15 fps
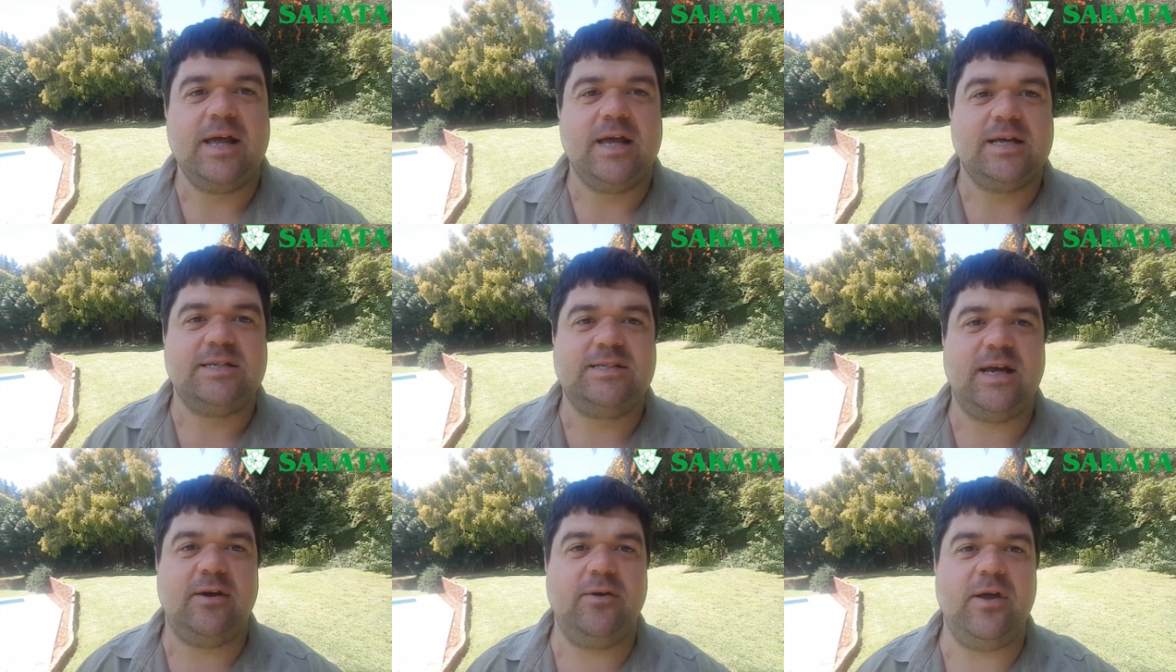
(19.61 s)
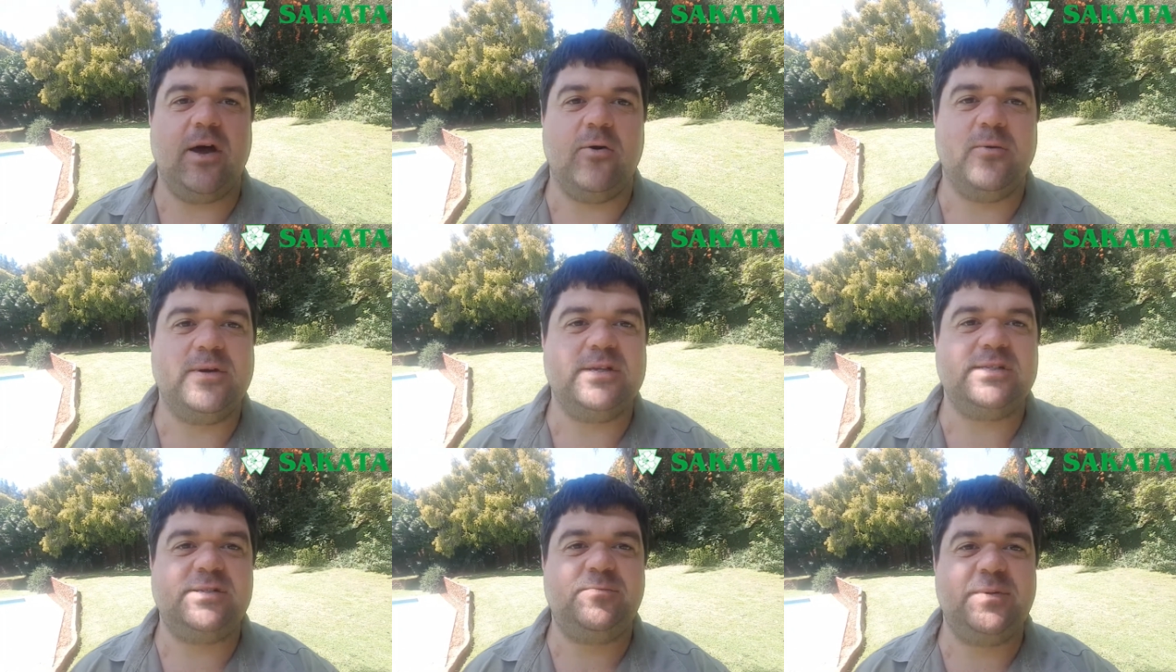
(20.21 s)
So yeah,
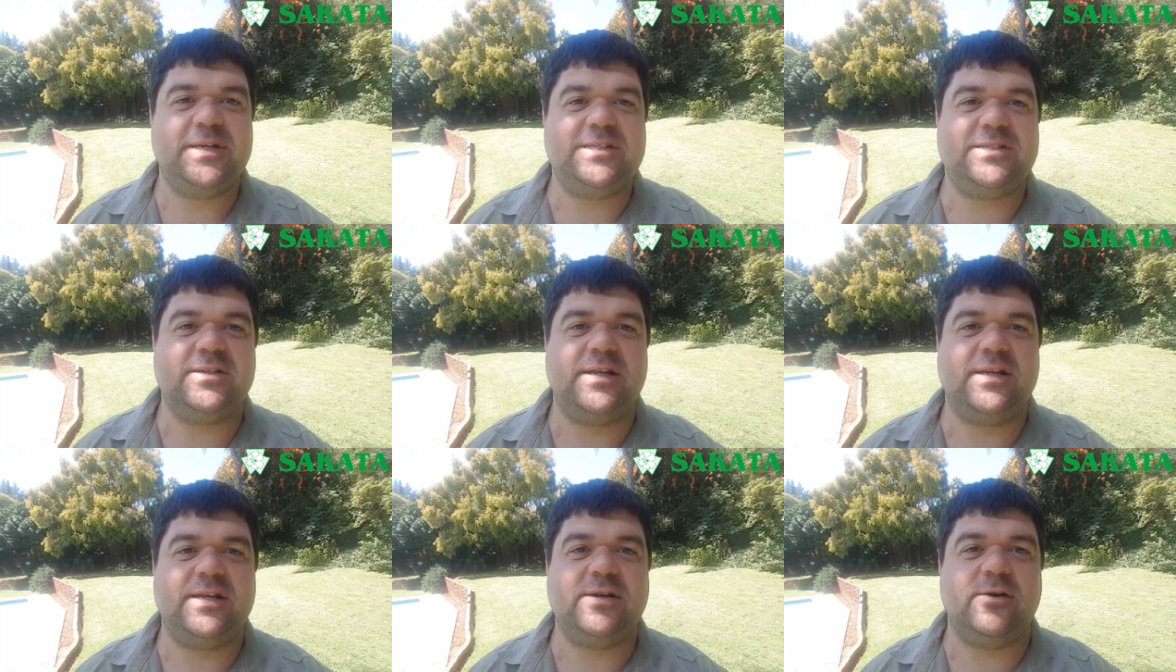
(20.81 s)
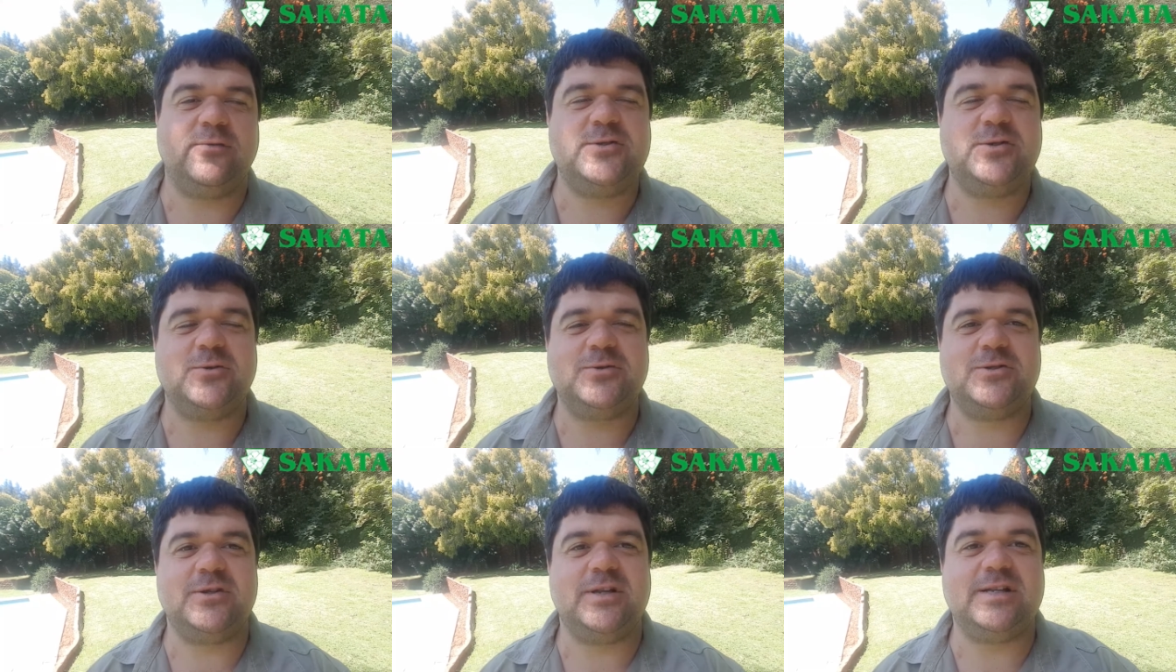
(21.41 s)
we speak to the, or
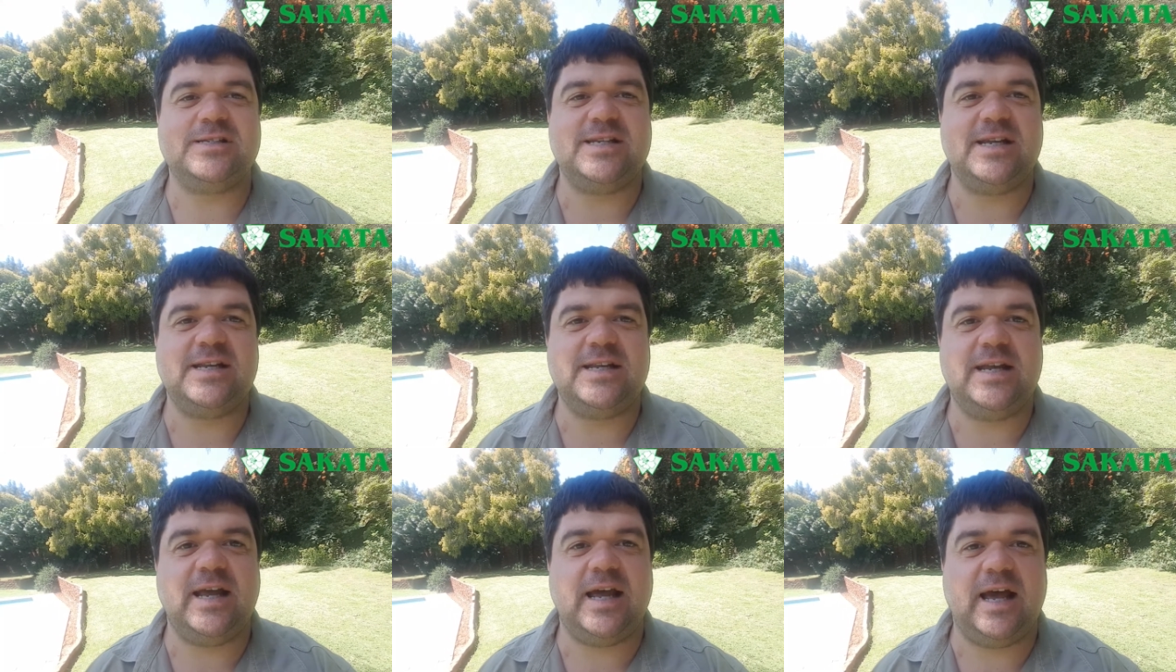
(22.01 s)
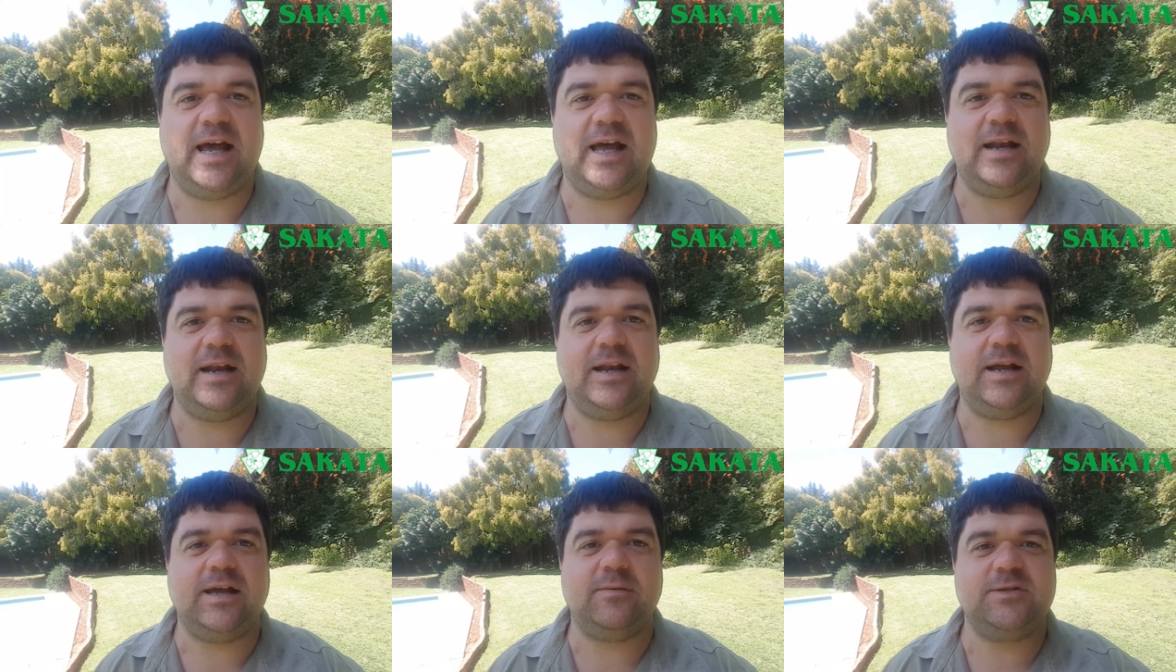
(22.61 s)
talk to the Zindi
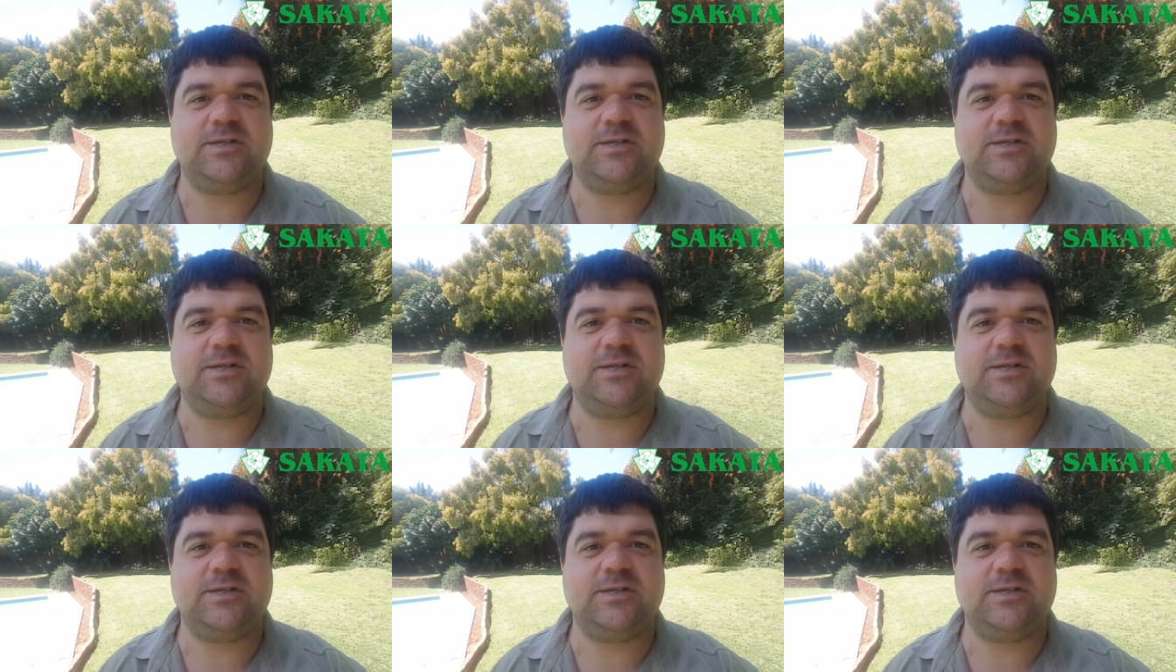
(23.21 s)
and um,